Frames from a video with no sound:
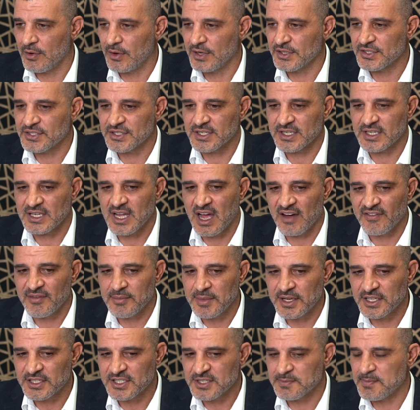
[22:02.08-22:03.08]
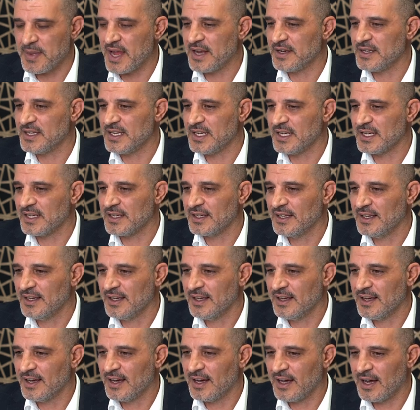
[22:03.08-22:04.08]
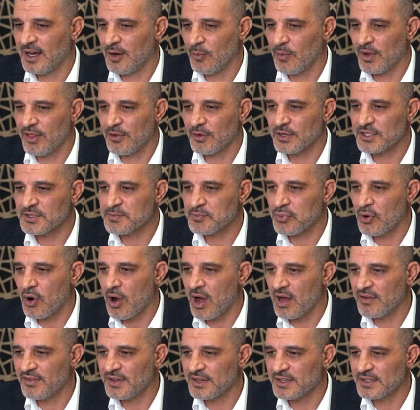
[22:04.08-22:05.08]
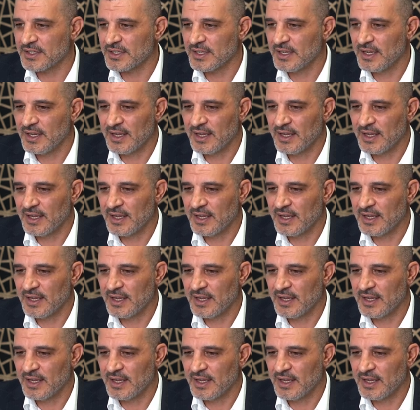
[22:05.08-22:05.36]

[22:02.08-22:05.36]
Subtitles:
it's government spending, whether it's private